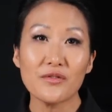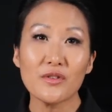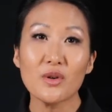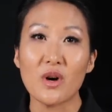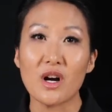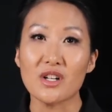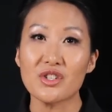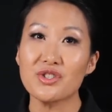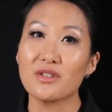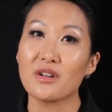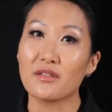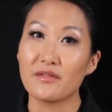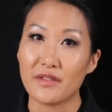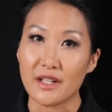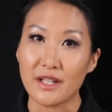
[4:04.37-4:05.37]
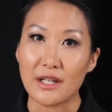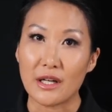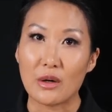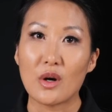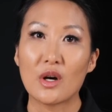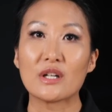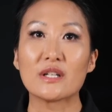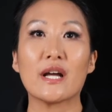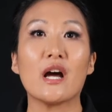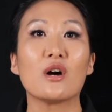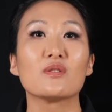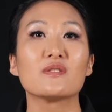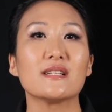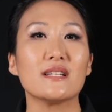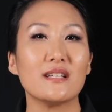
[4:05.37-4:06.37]
you for watching our video on
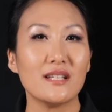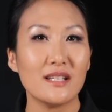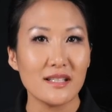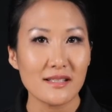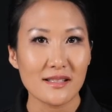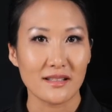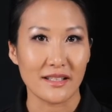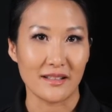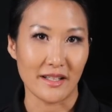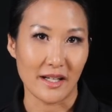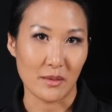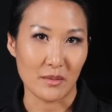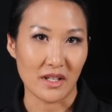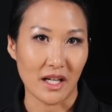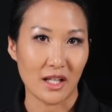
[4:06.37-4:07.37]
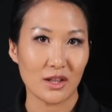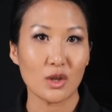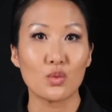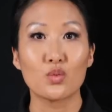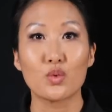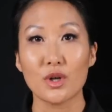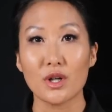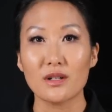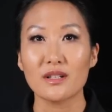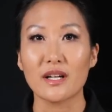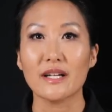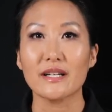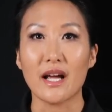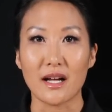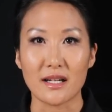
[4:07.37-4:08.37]
how to easily laminate the
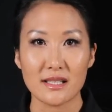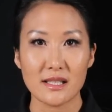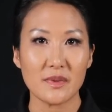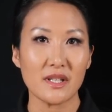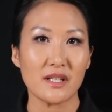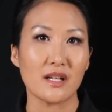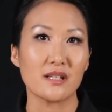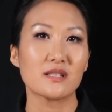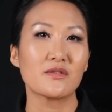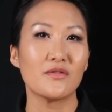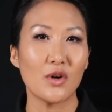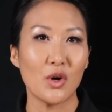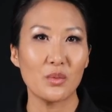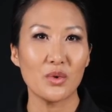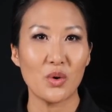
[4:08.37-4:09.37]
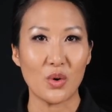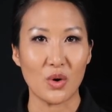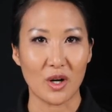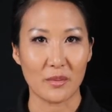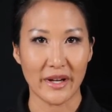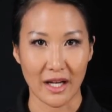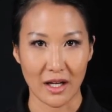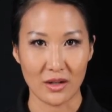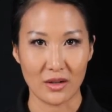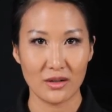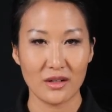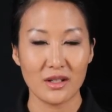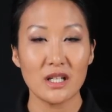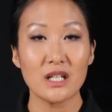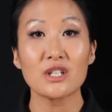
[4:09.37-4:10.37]
Worklite XPS Foamkore
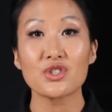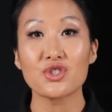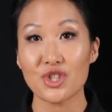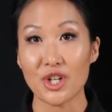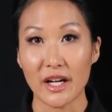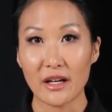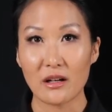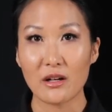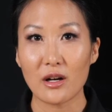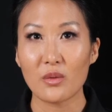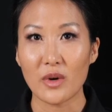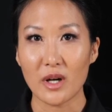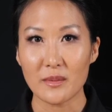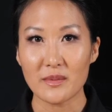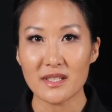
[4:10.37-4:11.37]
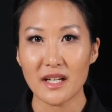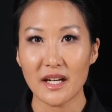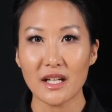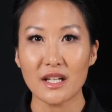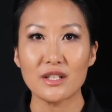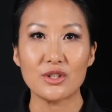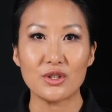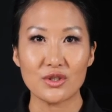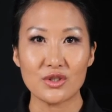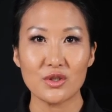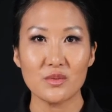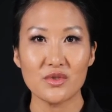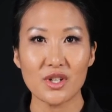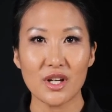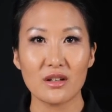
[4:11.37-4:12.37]
panel. Check out our website and
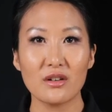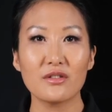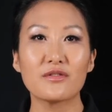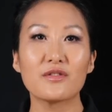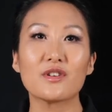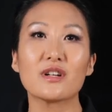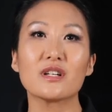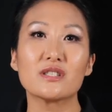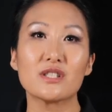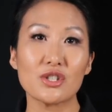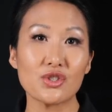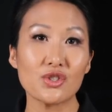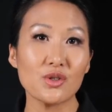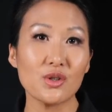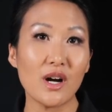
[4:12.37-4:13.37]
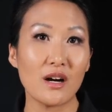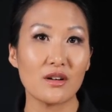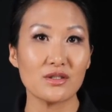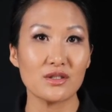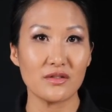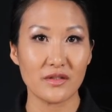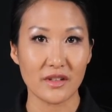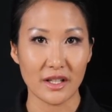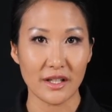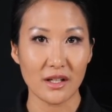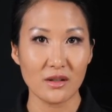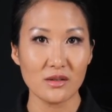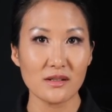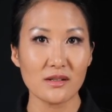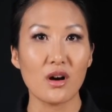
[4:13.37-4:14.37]
YouTube channel for additional how-to
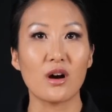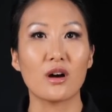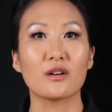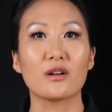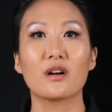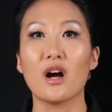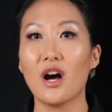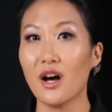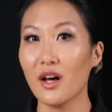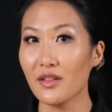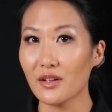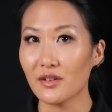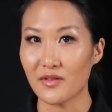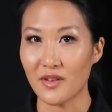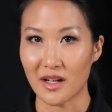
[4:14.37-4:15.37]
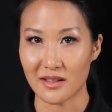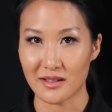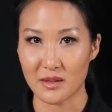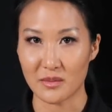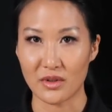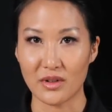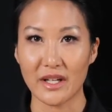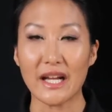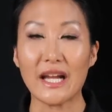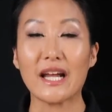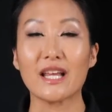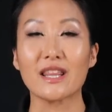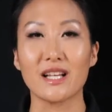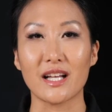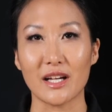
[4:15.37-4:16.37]
videos on our other flexible
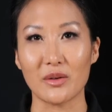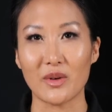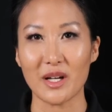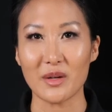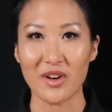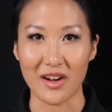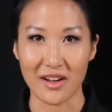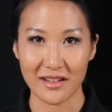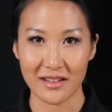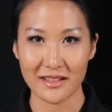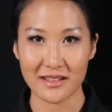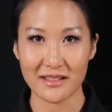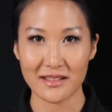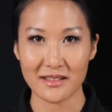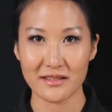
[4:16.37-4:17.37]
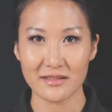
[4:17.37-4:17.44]
and lightweight products.